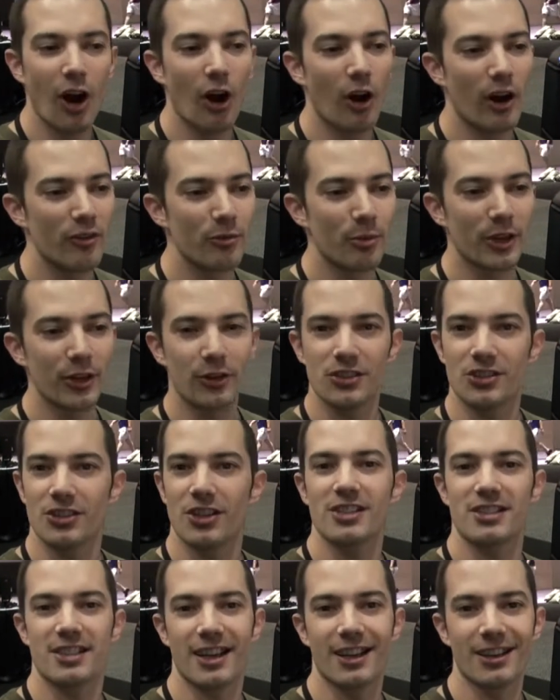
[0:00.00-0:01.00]
Oh, everybody always
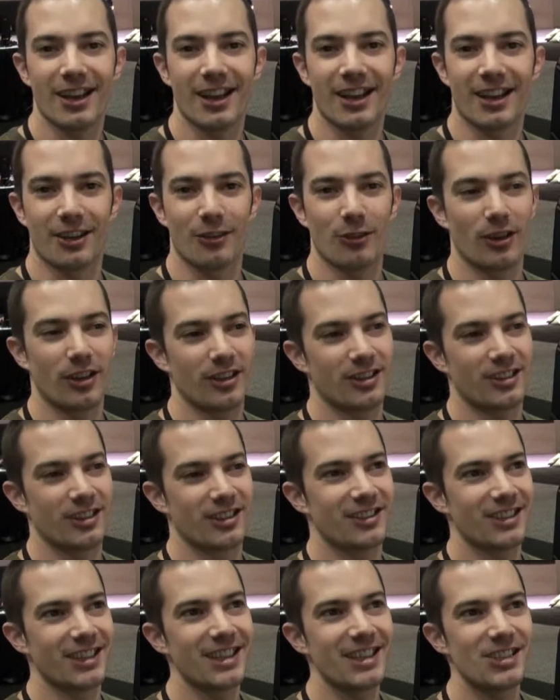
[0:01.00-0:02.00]
asks that. Like,
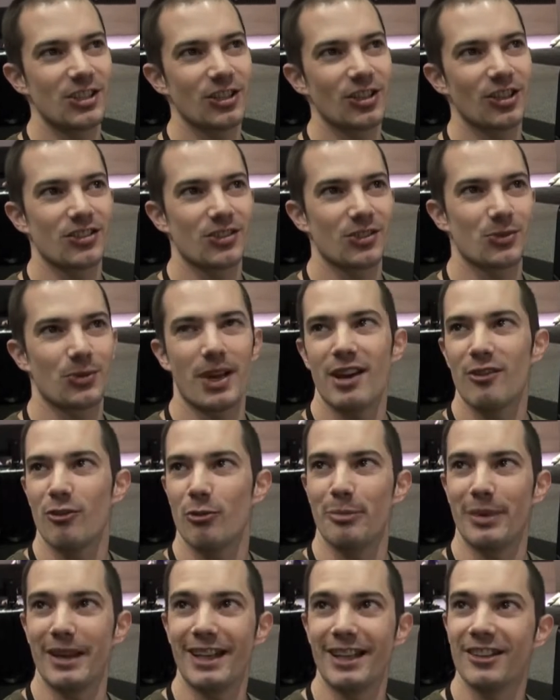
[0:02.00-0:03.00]
the easy answer is we have
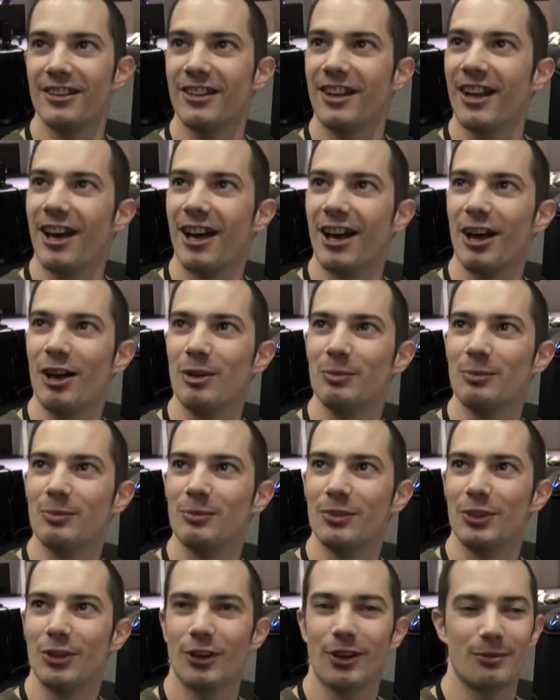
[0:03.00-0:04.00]
1 billion.
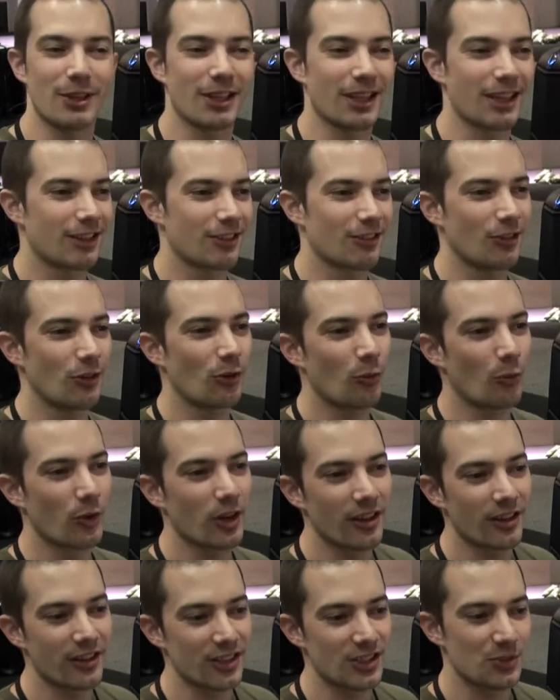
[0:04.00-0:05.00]
One
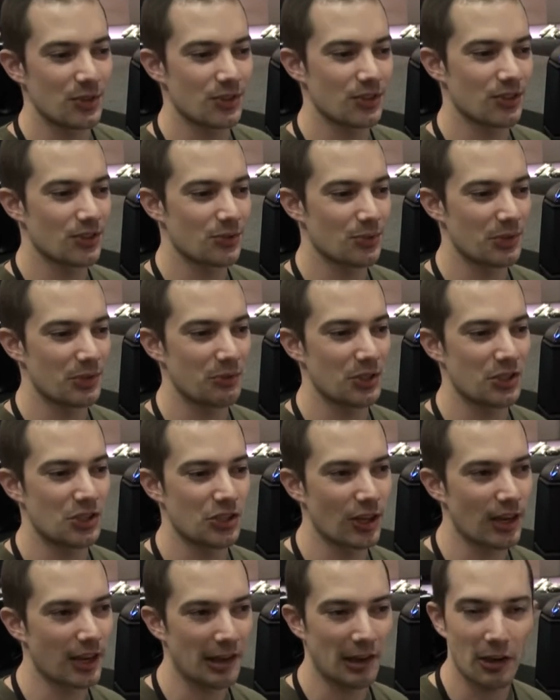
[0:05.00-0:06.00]
of the things we do is we
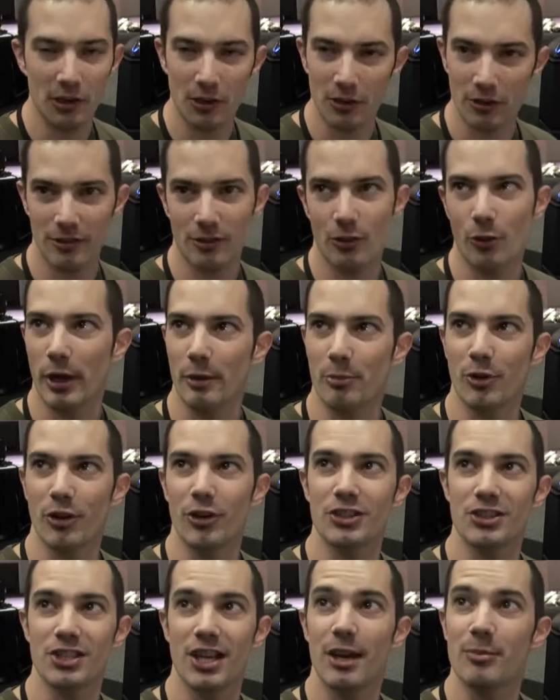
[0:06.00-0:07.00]
churn out a lot of quick
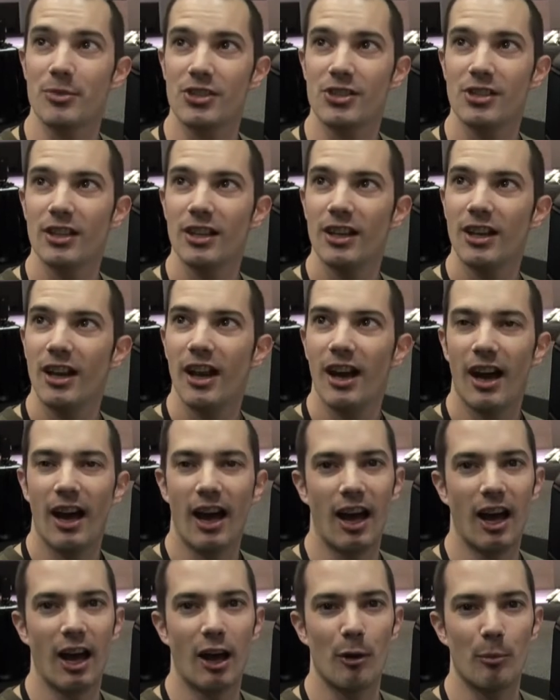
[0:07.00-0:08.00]
prototypes.
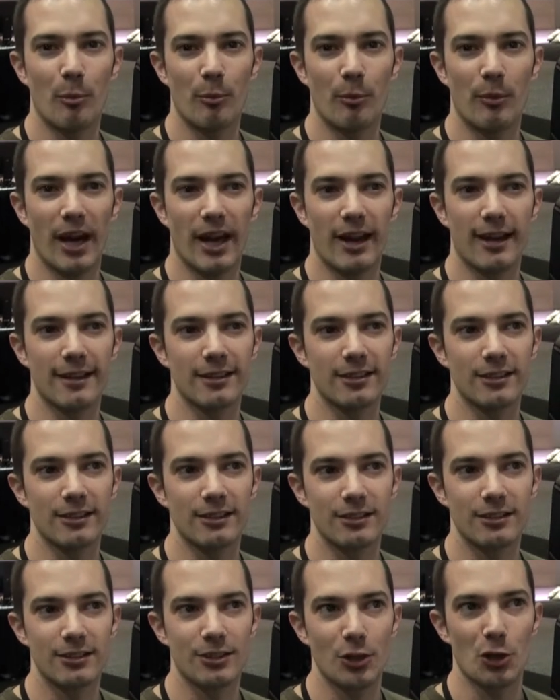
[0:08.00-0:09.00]
And
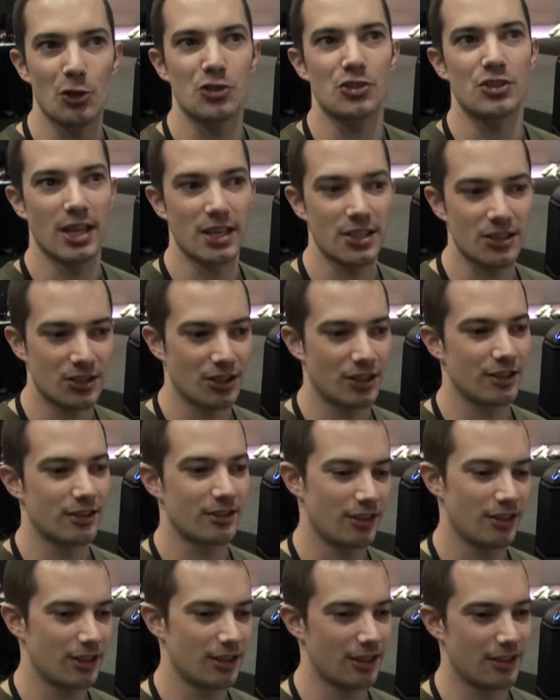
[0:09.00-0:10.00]
those tend to,
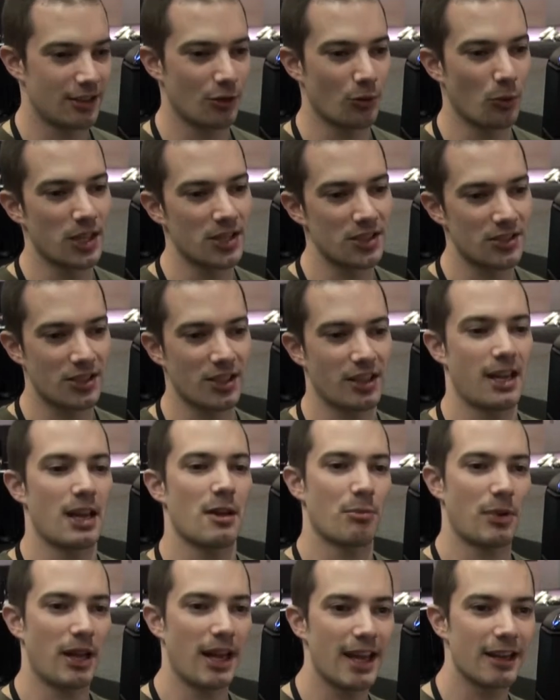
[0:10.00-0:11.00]
the ones that
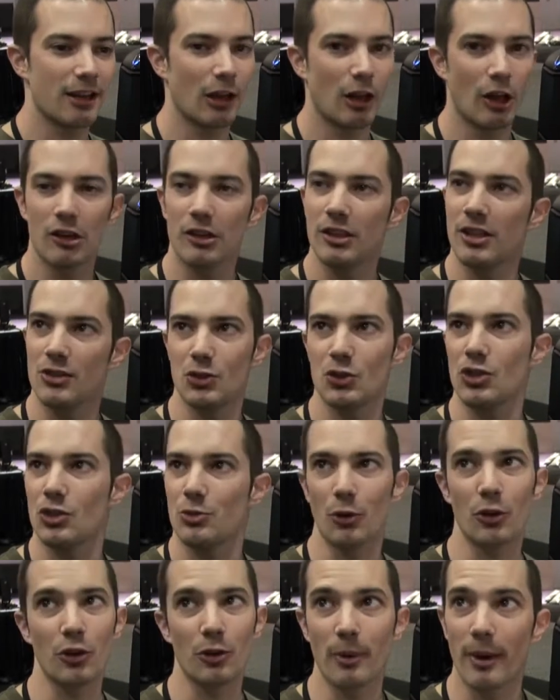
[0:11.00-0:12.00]
get played a lot, because we
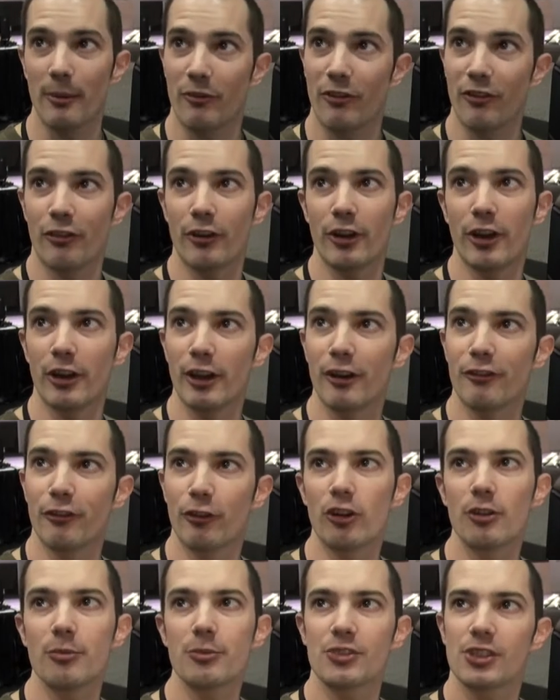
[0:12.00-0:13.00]
just put them up for free on our
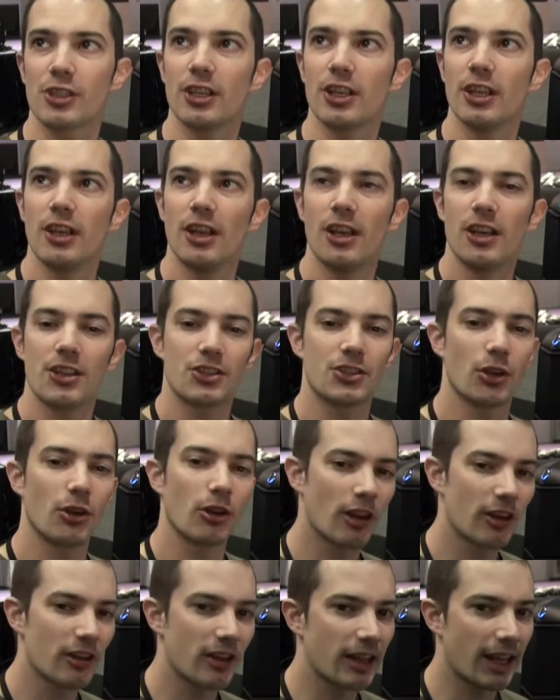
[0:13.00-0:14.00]
forums. So
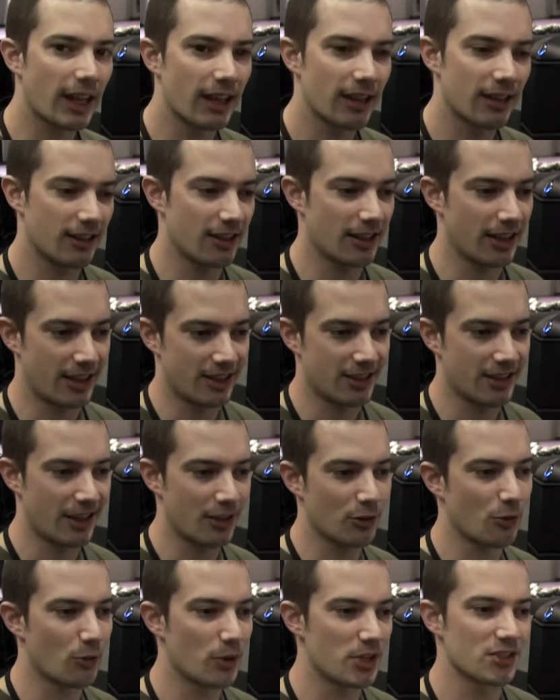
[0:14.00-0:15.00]
a lot of
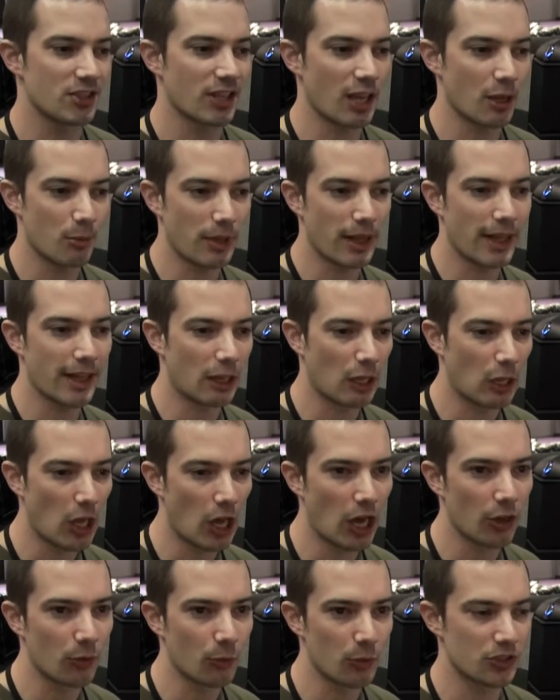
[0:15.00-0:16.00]
the ones that get played a
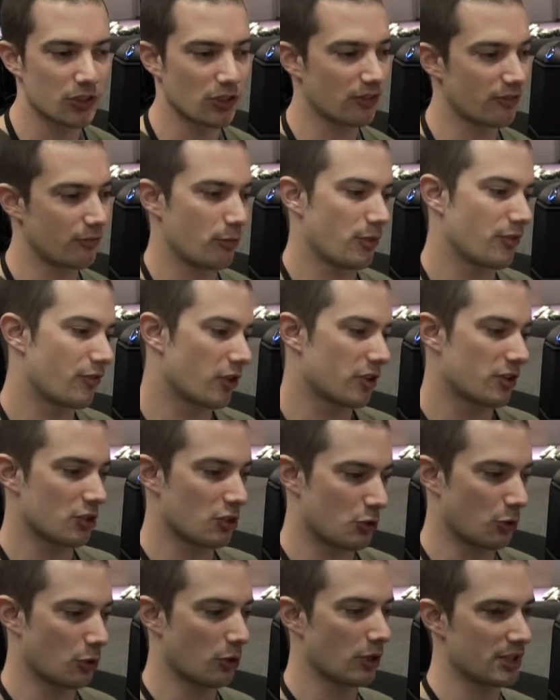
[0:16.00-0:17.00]
lot, we've got this
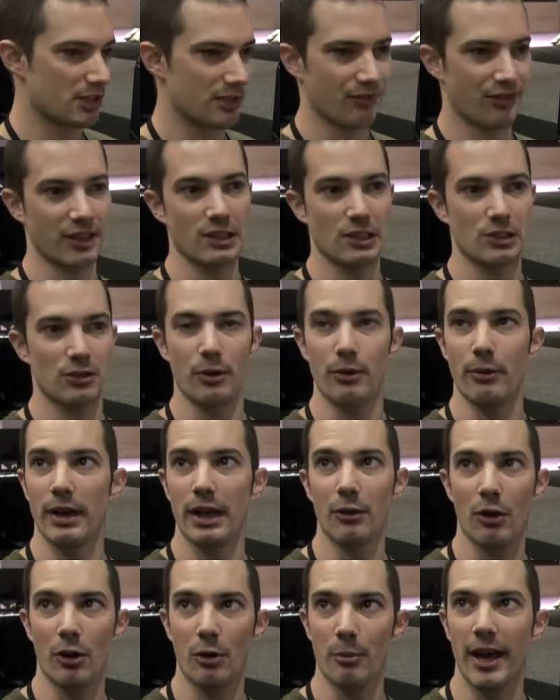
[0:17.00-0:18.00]
short list of things that we
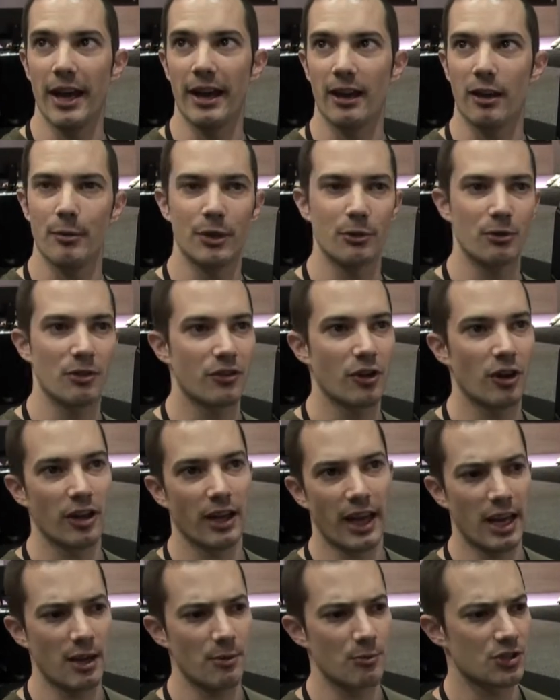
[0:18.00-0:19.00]
really want to make. I mean, we've got
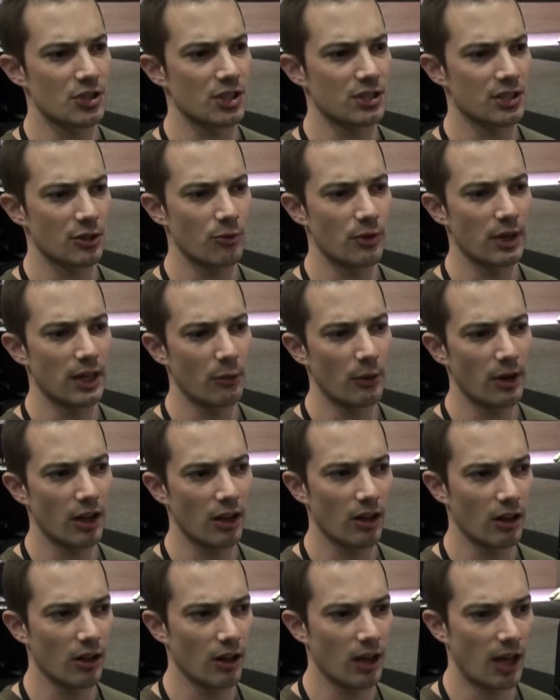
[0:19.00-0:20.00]
games that did really
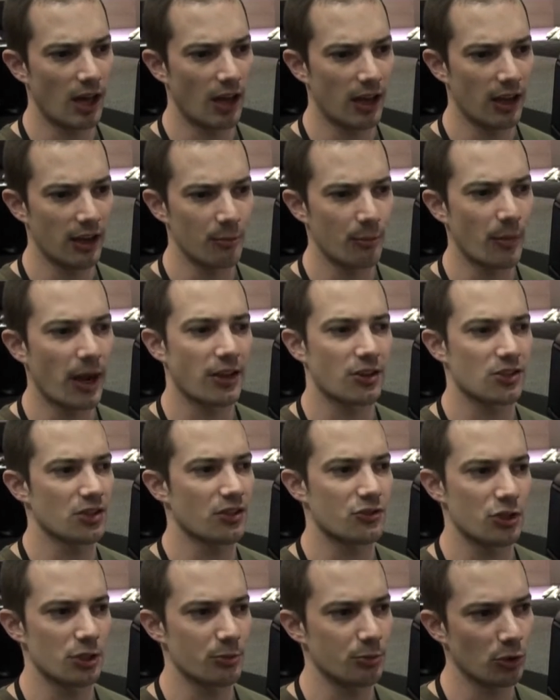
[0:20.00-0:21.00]
well in
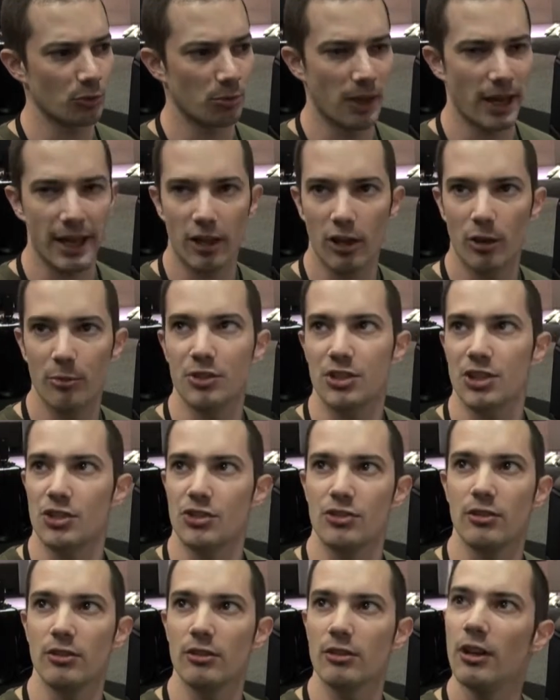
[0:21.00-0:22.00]
Microsoft Dream Build Play
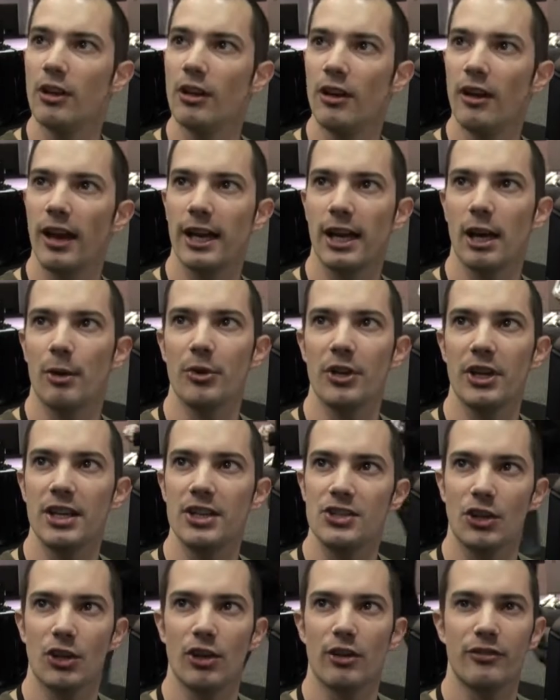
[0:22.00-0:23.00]
competition a couple of
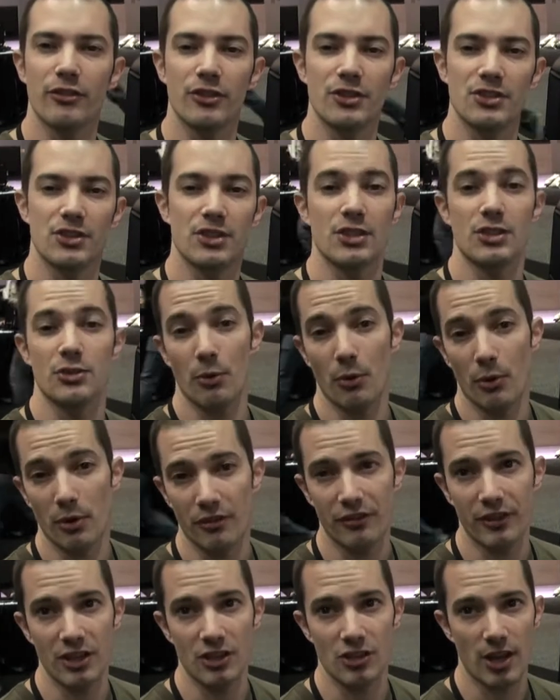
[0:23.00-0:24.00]
years ago, for instance. We want
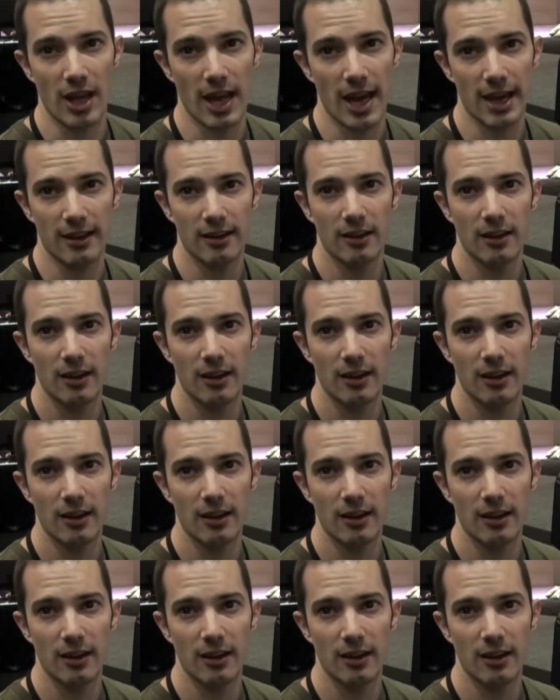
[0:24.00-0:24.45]
to finish that.